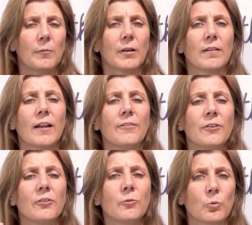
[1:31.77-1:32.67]
Because if
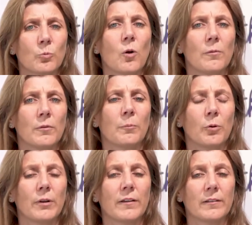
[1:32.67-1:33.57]
you want
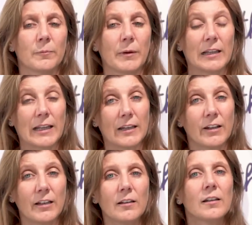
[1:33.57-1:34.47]
employees to be
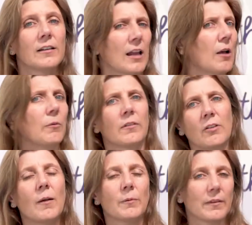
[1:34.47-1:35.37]
leaving, now's the
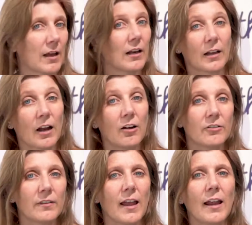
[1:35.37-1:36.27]
time to start
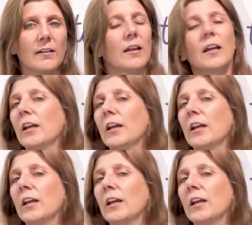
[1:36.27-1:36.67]
encouraging that.